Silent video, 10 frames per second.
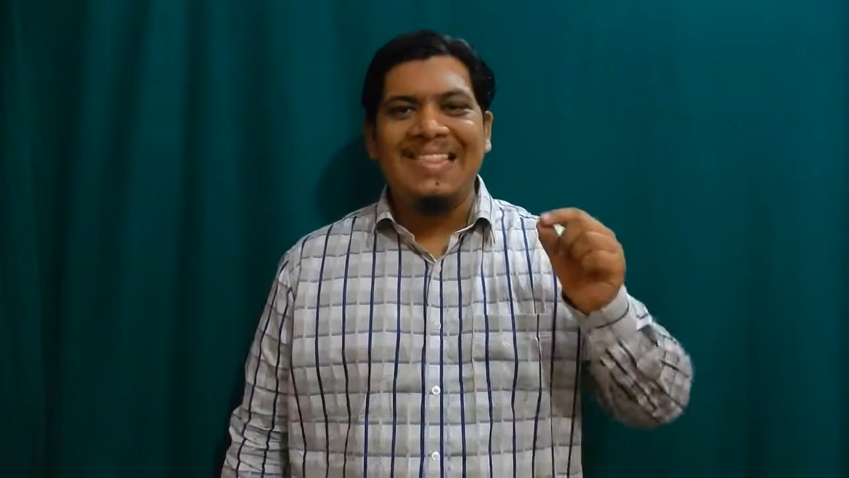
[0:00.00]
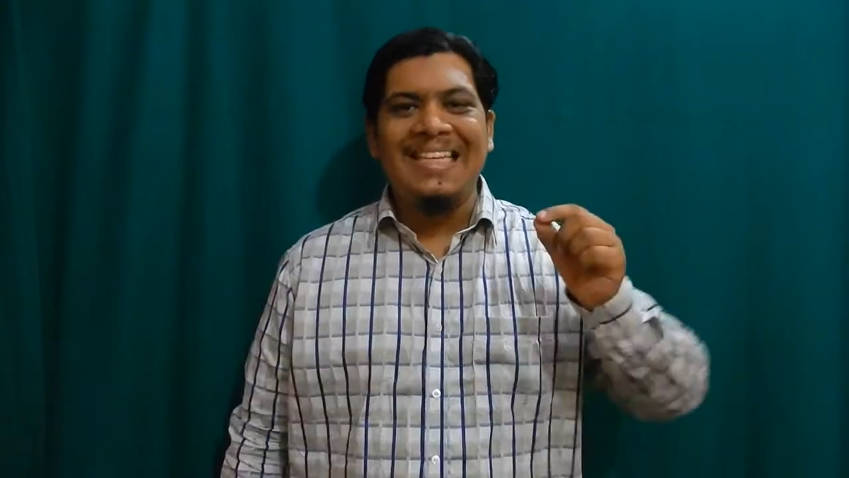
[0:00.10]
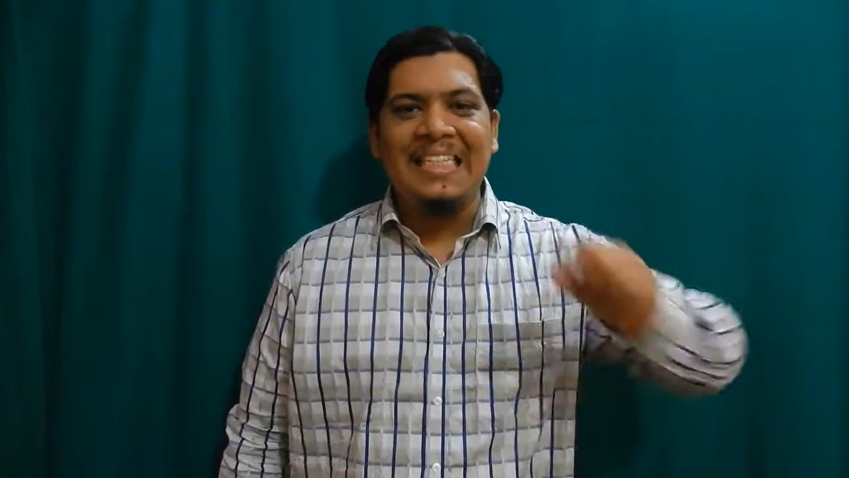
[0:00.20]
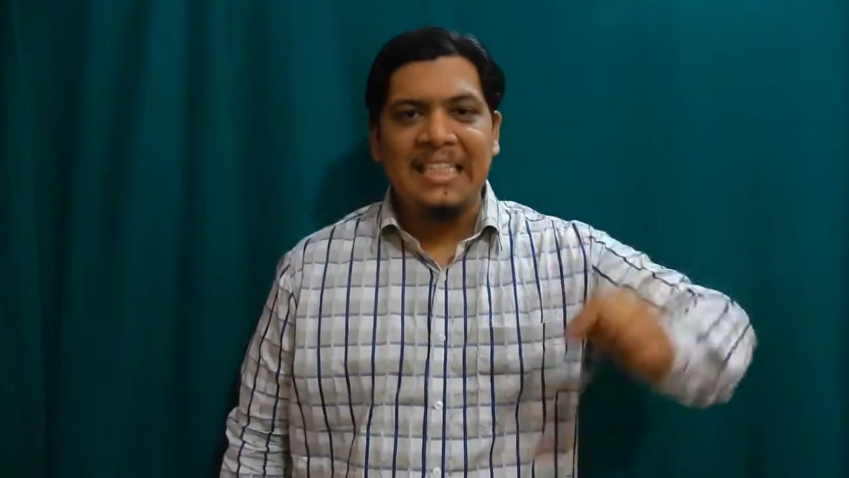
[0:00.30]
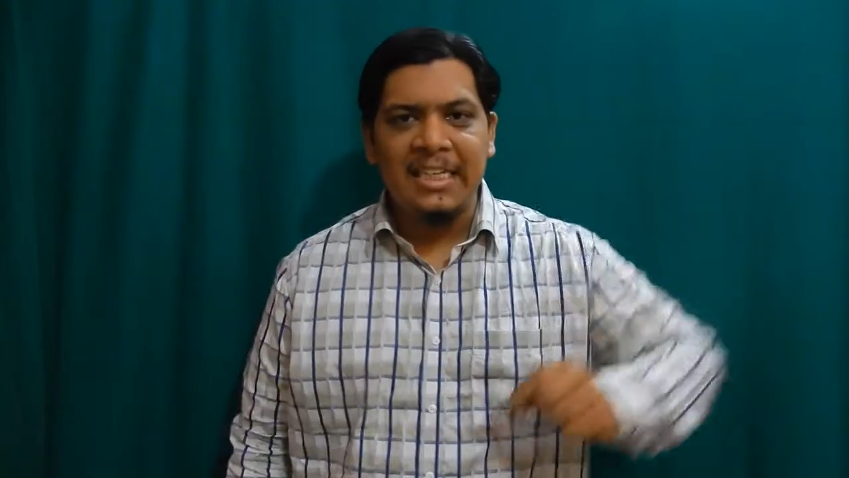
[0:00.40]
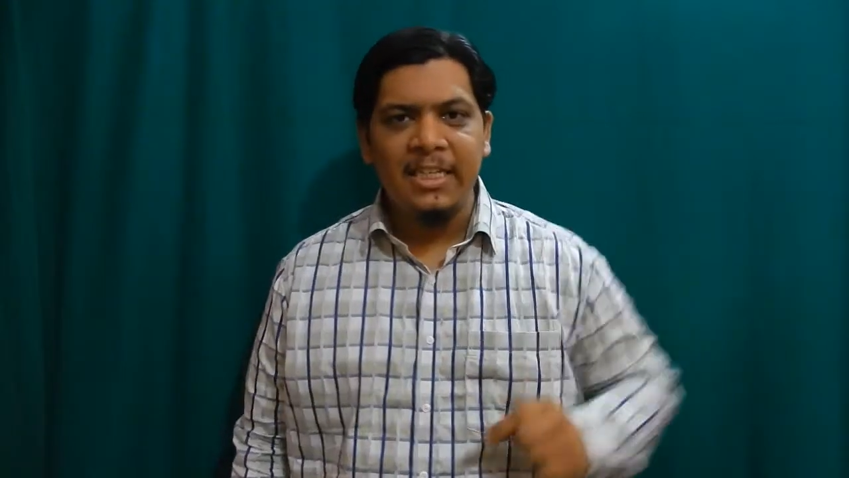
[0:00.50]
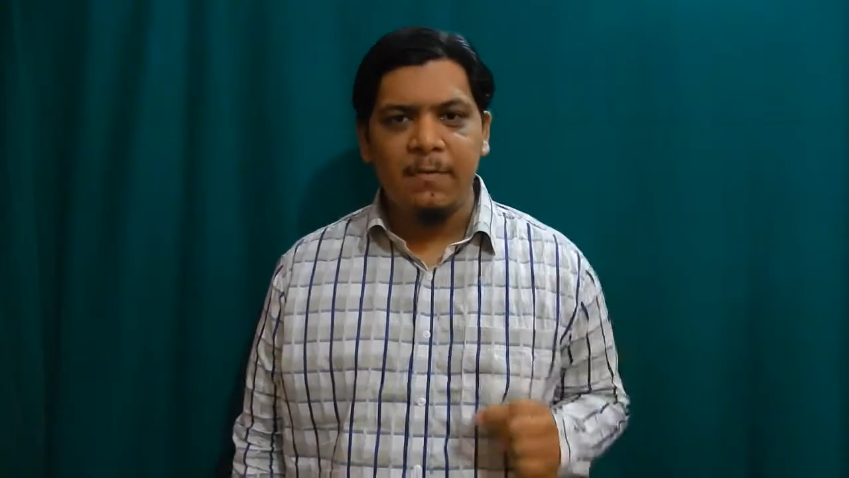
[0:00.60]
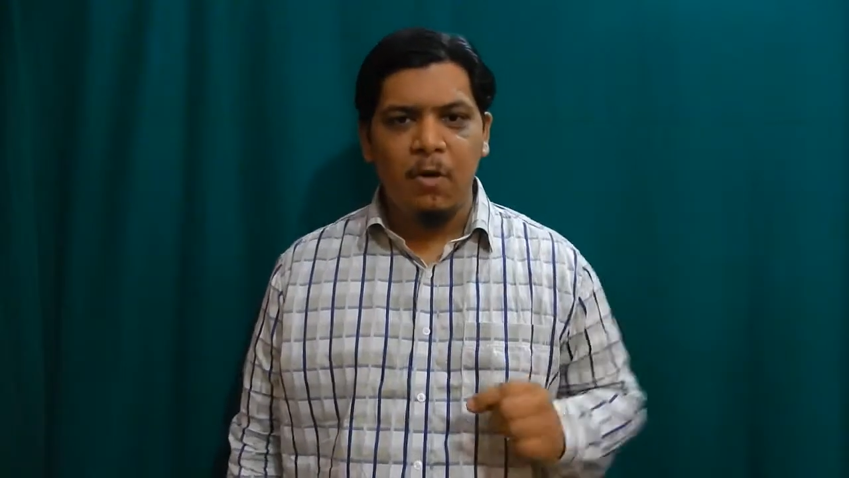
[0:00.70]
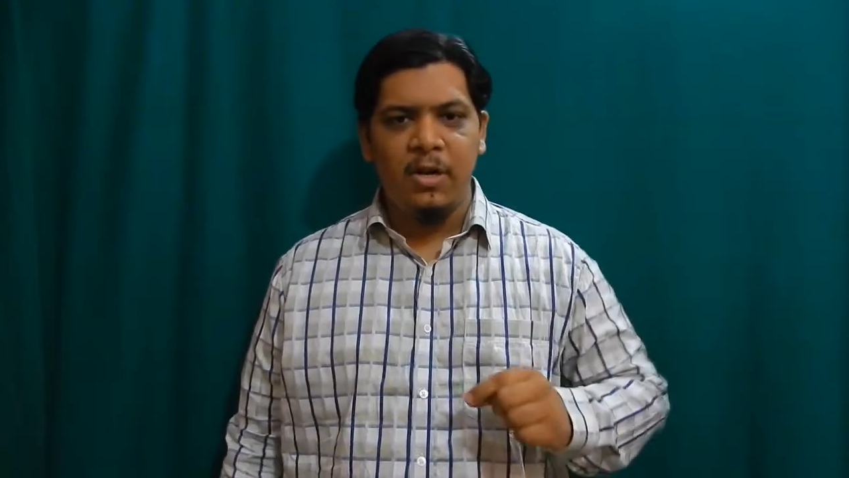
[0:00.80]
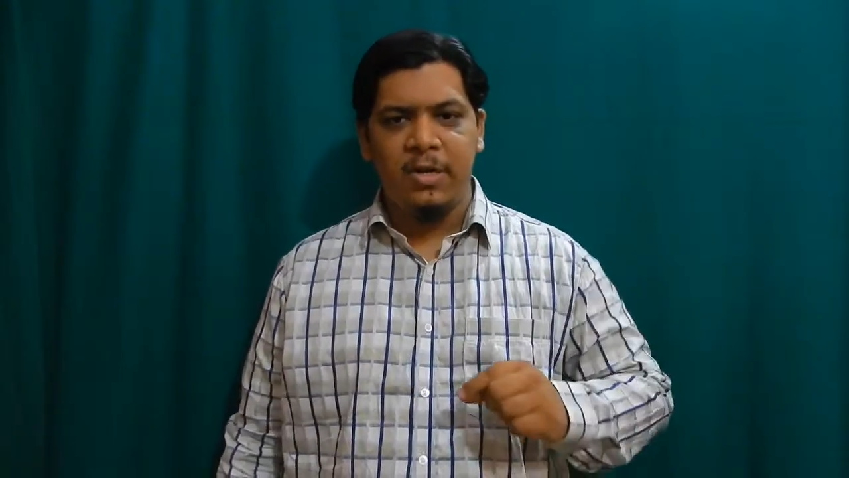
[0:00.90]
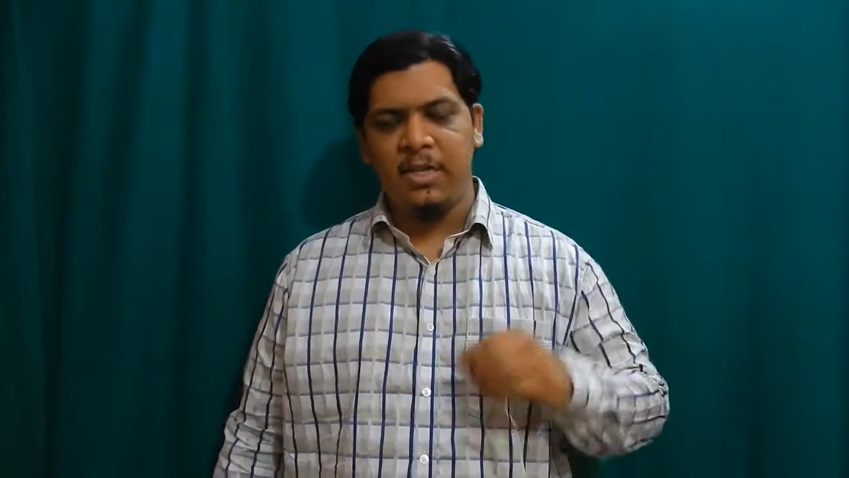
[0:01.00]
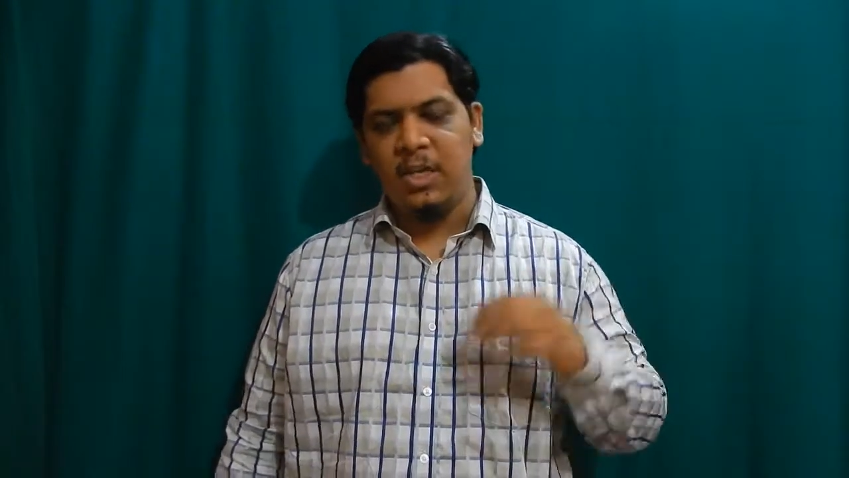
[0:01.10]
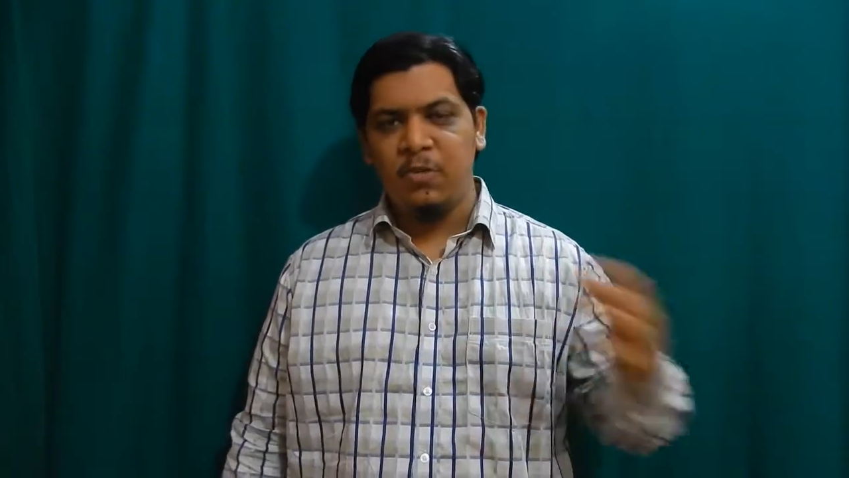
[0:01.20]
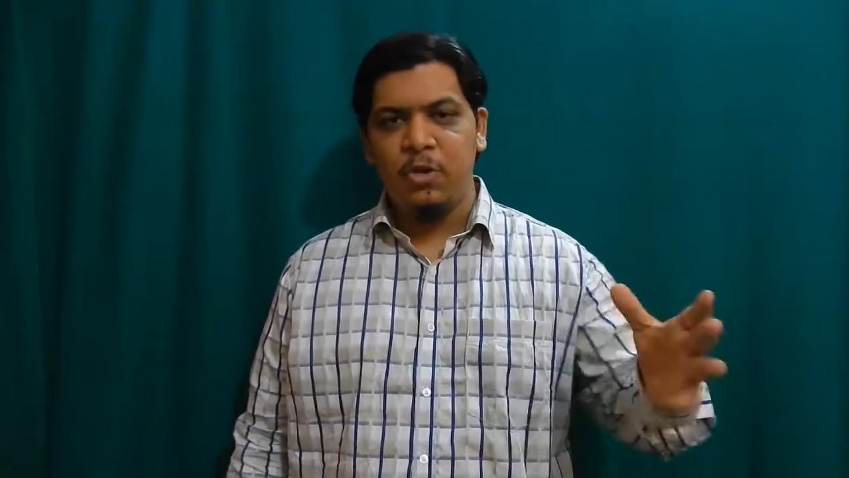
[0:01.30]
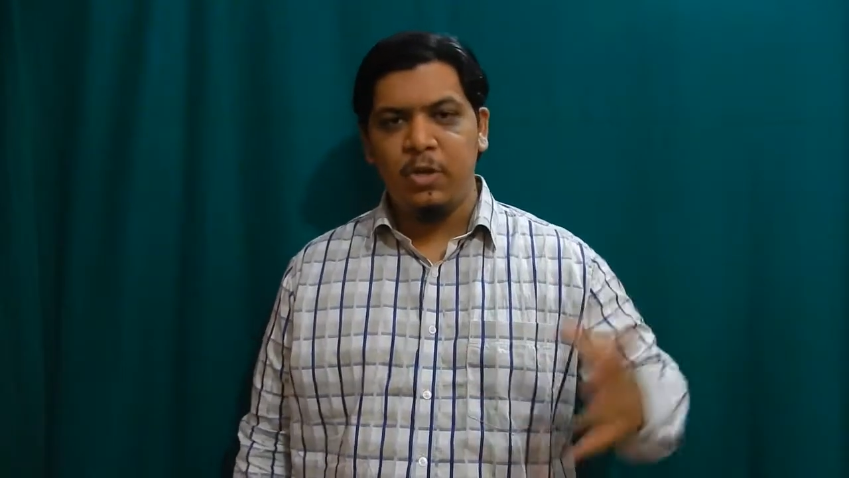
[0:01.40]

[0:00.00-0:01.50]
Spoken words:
The third award given